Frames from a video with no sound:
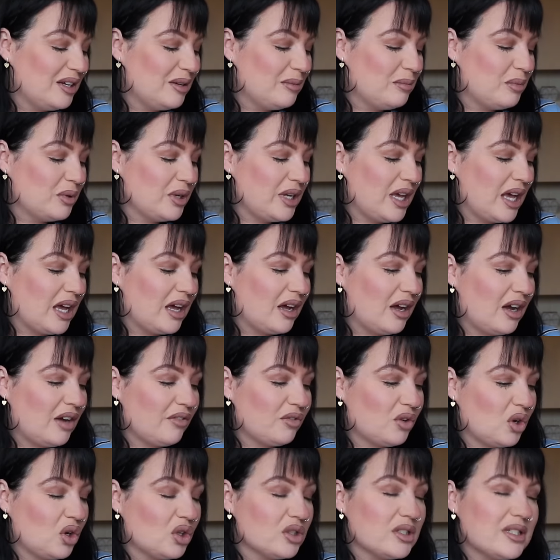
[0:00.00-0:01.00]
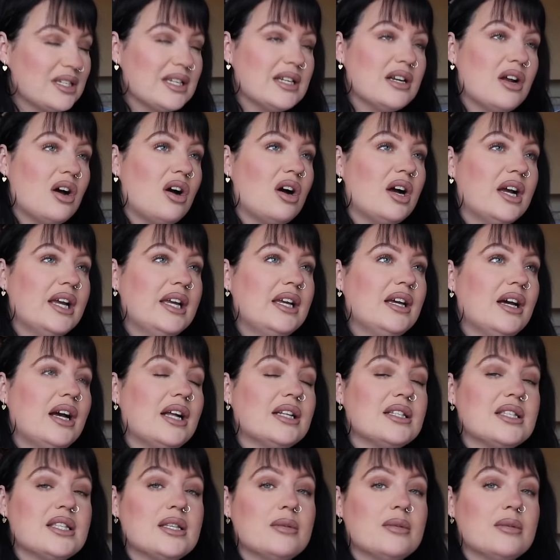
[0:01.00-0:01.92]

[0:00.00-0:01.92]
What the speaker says: But yeah, I've got tonight and